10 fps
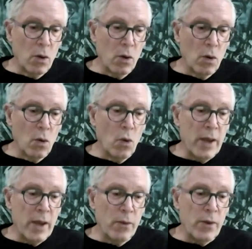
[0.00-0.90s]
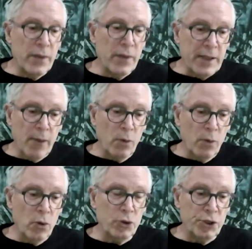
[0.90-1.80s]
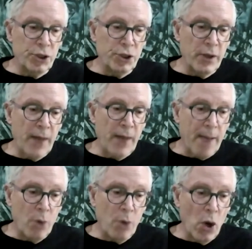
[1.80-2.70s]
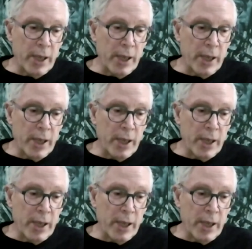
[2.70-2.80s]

with the double portraiture at that point.